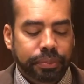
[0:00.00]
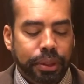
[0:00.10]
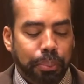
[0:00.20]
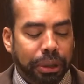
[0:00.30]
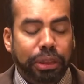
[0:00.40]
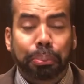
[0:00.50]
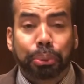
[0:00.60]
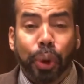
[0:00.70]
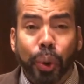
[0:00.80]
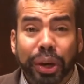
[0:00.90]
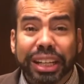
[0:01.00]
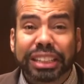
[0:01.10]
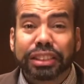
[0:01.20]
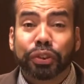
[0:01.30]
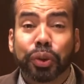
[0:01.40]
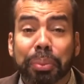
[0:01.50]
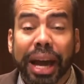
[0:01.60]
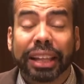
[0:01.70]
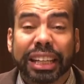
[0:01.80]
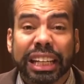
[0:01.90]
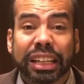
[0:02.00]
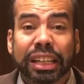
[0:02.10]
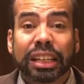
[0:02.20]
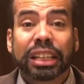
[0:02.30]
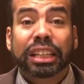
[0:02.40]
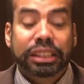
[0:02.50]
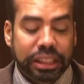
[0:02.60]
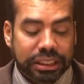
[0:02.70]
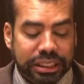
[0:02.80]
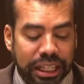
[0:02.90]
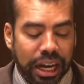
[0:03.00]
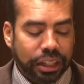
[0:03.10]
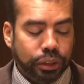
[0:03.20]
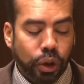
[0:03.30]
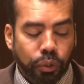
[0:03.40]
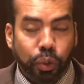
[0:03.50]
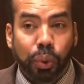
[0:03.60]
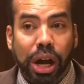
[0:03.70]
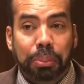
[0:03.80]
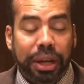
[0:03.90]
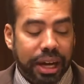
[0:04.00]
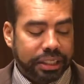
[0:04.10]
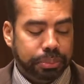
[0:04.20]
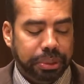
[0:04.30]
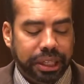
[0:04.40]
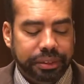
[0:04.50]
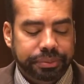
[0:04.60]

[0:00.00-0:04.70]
But the brokenness of humanity does not overwhelm God's plan.